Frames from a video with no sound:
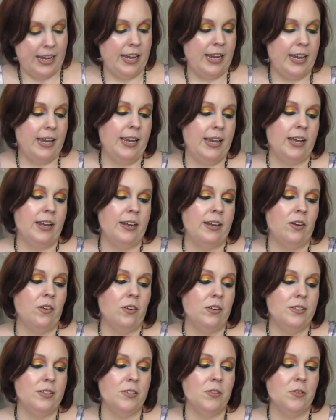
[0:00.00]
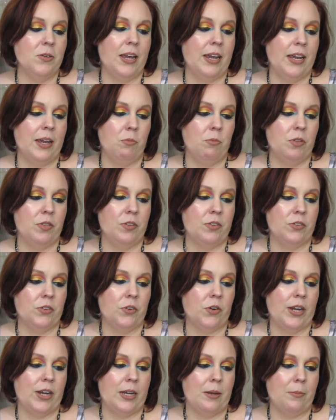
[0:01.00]
And it also came with this
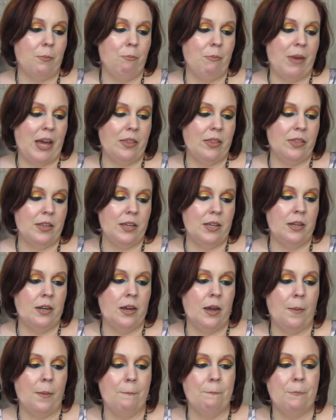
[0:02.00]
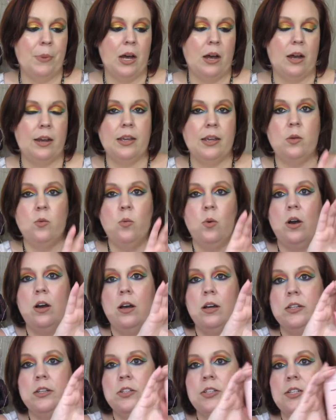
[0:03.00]
great Method body
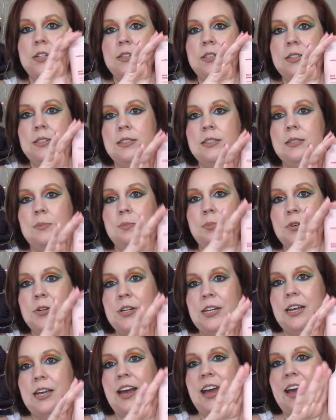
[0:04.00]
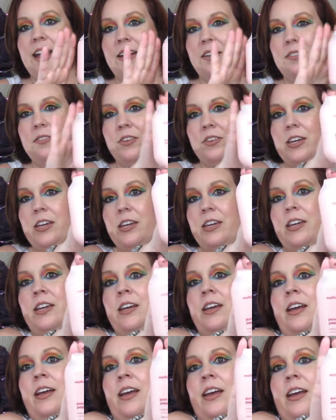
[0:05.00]
wash. Now this is pretty heavy.